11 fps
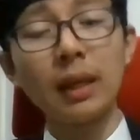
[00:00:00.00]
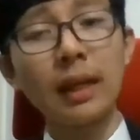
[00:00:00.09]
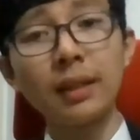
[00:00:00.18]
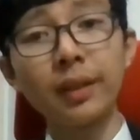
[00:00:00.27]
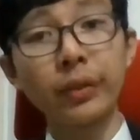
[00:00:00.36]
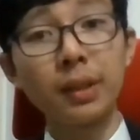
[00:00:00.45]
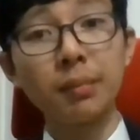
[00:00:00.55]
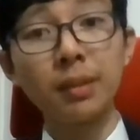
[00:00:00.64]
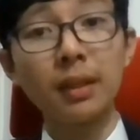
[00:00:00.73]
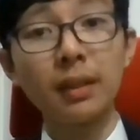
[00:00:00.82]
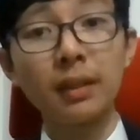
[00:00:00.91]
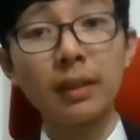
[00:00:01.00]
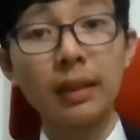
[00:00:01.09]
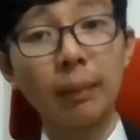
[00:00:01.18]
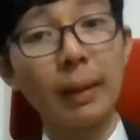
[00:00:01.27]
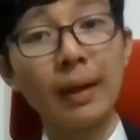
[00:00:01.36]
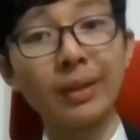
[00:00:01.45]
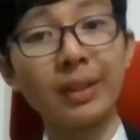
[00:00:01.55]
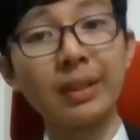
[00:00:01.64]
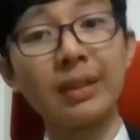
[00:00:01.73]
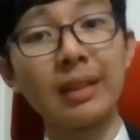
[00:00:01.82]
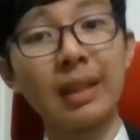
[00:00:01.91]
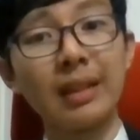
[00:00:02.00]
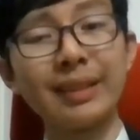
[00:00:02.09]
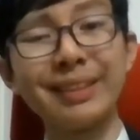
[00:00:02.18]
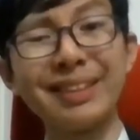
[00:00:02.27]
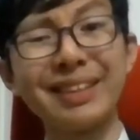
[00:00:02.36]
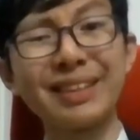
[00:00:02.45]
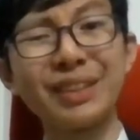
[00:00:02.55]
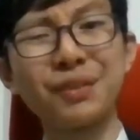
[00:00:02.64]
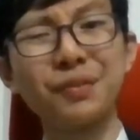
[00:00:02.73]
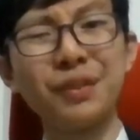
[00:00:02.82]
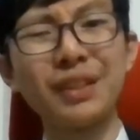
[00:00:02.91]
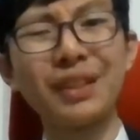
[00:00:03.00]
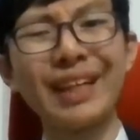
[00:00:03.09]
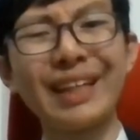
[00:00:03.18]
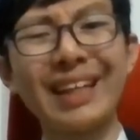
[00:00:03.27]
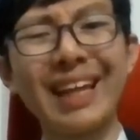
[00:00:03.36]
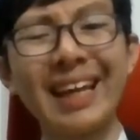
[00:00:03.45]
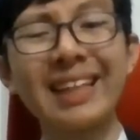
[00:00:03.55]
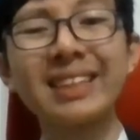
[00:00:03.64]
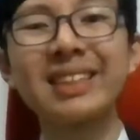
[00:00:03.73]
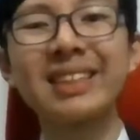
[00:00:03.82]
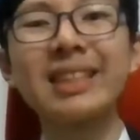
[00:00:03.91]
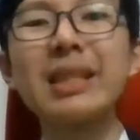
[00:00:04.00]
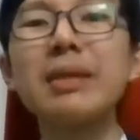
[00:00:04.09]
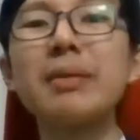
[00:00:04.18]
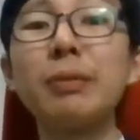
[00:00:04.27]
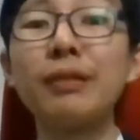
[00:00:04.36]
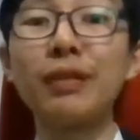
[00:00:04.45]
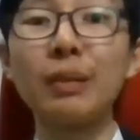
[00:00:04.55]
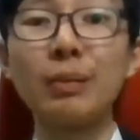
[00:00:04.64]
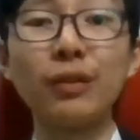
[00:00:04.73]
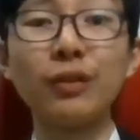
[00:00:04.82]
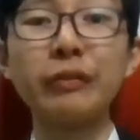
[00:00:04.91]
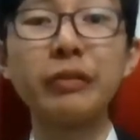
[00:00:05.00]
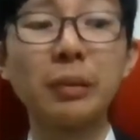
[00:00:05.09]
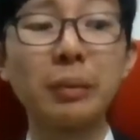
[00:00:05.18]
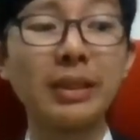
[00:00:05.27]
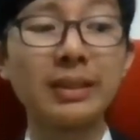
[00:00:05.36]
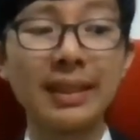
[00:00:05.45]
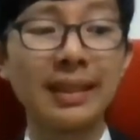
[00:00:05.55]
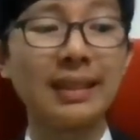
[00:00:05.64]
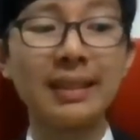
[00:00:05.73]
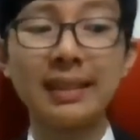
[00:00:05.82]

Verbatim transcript: I don't know something about it really doesn't feel like it's the perfect movie for me. It's like